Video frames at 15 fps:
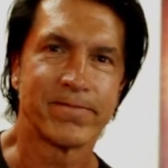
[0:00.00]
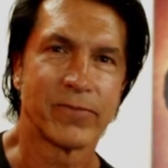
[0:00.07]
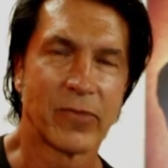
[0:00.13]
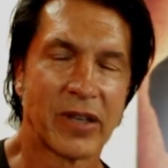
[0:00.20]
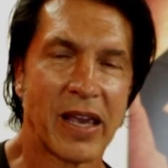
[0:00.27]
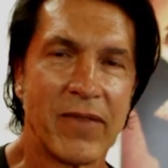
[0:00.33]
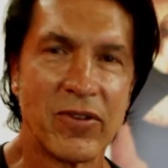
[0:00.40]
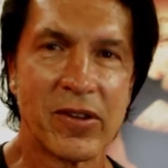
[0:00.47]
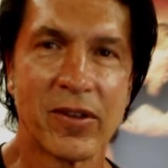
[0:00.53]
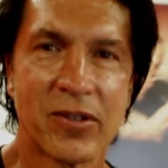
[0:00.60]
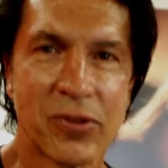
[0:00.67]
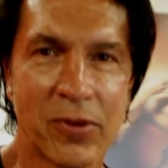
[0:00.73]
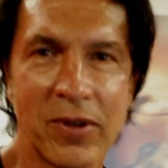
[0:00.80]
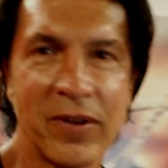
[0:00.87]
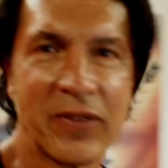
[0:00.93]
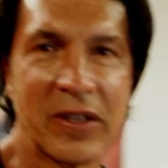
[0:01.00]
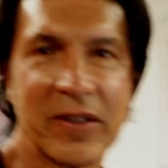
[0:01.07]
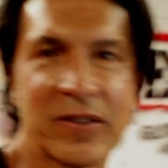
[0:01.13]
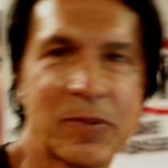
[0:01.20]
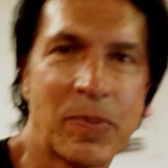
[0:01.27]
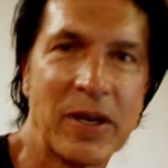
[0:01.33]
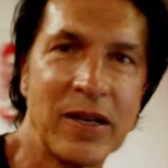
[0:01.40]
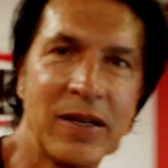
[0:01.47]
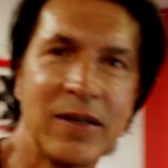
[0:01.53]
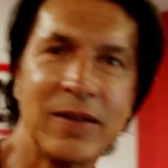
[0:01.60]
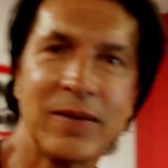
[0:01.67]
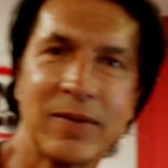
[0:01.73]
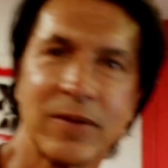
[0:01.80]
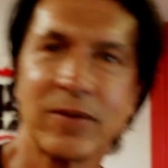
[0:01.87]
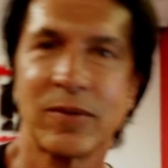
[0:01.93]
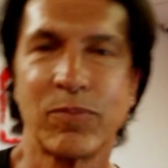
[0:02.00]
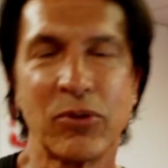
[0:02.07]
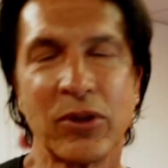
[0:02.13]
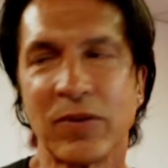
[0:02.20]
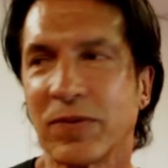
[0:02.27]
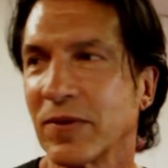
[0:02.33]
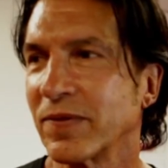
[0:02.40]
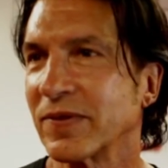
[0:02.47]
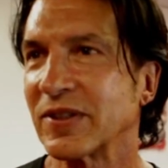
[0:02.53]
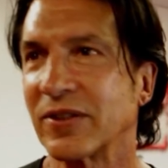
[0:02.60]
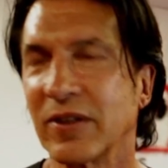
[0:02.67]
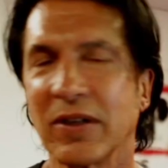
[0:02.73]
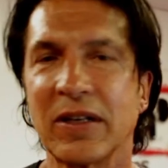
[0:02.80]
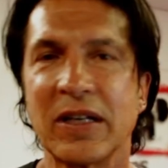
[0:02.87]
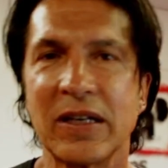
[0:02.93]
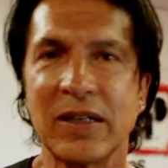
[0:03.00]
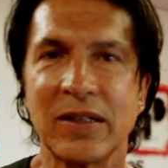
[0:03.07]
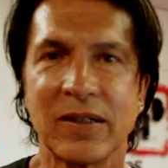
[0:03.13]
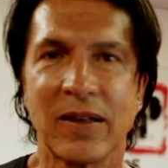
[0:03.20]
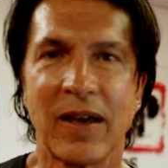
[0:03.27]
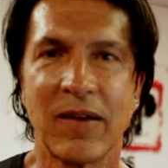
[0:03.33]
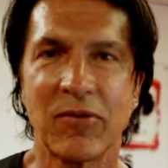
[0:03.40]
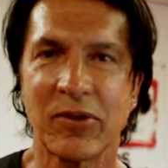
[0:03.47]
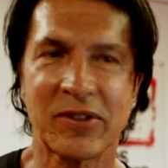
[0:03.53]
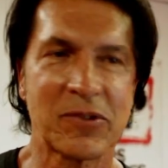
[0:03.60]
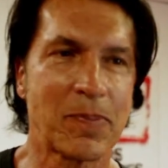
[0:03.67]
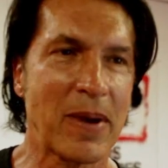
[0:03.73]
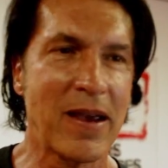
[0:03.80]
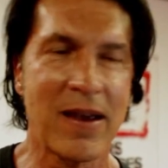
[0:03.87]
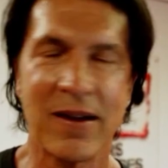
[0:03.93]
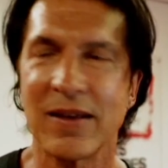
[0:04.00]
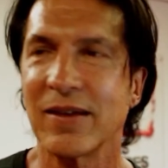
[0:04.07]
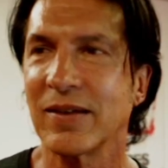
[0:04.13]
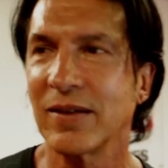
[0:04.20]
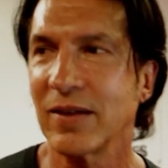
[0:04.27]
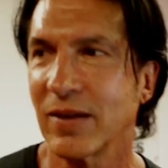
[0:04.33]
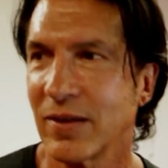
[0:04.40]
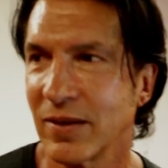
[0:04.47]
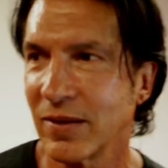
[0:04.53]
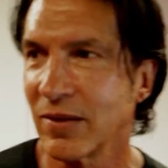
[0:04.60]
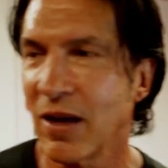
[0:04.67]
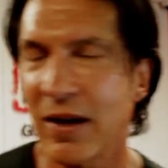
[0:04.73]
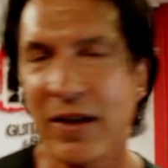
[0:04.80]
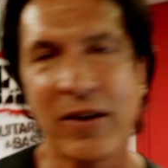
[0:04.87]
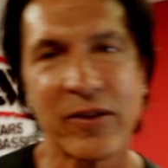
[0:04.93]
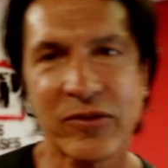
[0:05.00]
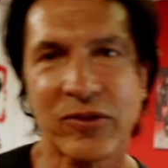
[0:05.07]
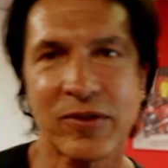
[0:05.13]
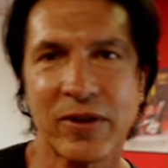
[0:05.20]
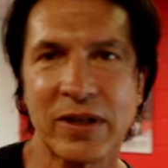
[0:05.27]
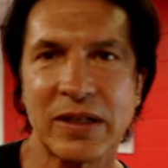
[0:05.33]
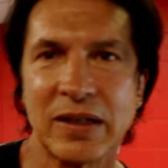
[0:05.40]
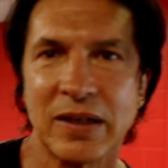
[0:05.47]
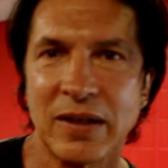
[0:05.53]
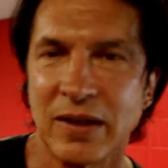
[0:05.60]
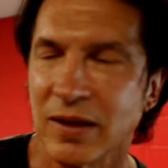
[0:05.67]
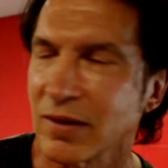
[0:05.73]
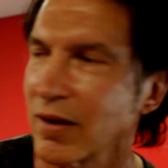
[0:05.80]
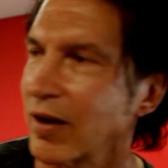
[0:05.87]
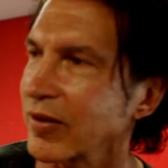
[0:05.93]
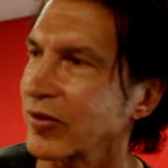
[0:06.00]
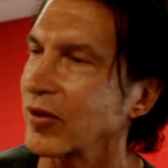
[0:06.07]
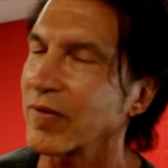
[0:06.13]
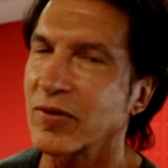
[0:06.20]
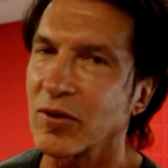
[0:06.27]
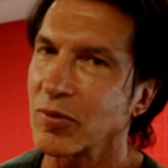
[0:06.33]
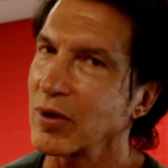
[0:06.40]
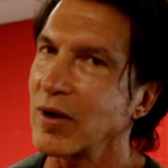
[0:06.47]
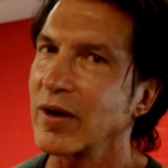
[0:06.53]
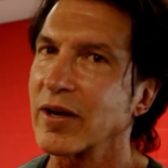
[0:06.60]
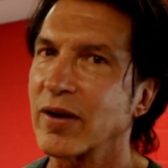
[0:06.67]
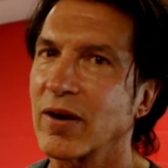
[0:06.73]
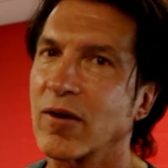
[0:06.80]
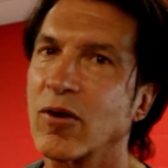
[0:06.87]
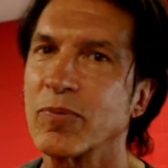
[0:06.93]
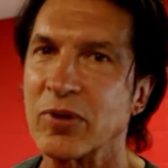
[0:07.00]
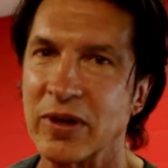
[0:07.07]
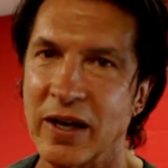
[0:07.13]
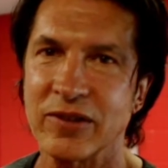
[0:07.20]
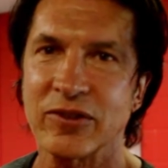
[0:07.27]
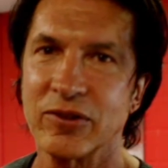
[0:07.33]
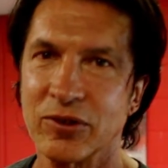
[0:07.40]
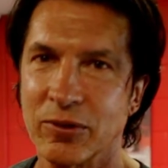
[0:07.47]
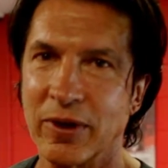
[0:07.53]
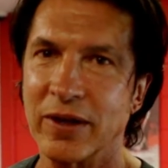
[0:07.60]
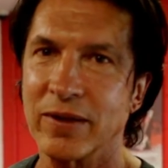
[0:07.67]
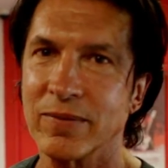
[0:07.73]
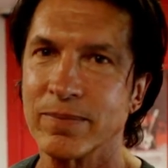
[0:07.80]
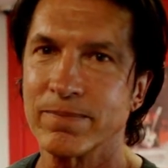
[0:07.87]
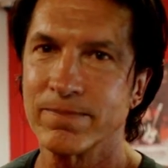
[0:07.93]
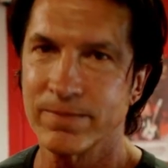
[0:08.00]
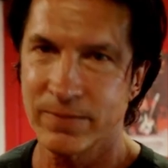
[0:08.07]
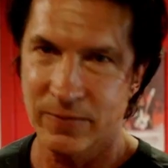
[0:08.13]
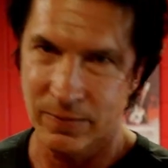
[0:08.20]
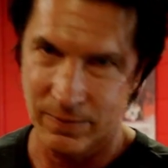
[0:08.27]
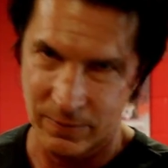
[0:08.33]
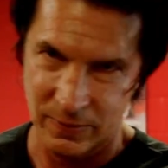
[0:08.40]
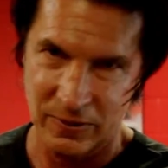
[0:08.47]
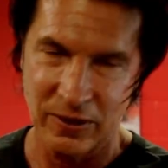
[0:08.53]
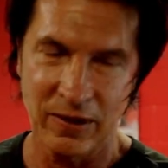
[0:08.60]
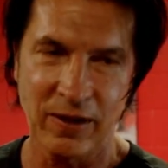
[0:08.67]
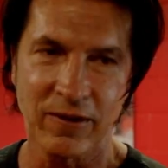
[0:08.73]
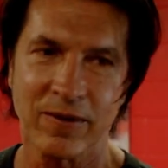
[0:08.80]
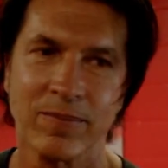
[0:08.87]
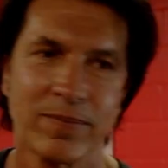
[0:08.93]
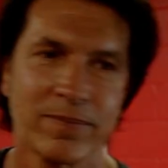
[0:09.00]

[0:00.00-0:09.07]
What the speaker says: We gave you the tour of ESP. Beautiful facility, ever expanding, a lot of history, a lot of stuff going on here. I hope you guys enjoyed it. See you later.